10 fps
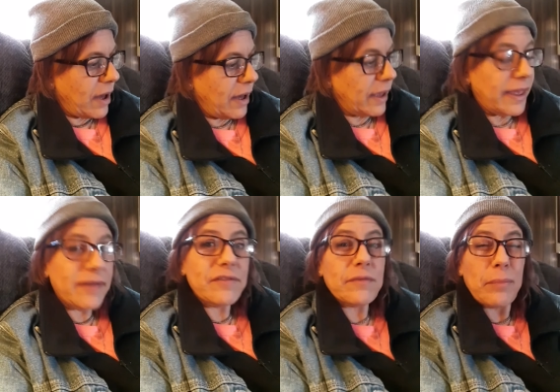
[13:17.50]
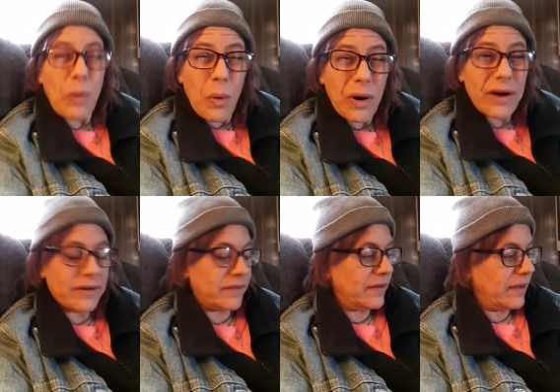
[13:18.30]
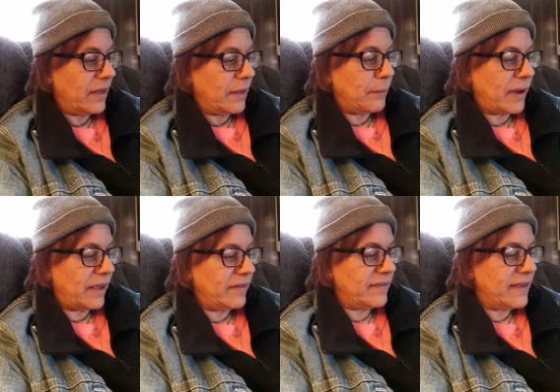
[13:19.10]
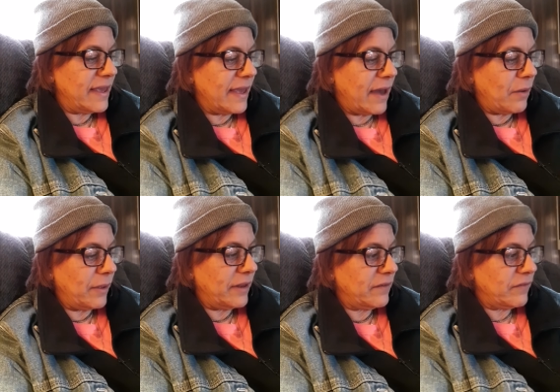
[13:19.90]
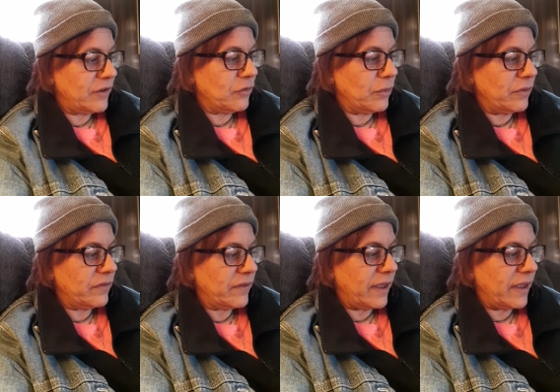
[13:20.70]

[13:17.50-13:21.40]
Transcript: get support by seeking out individuals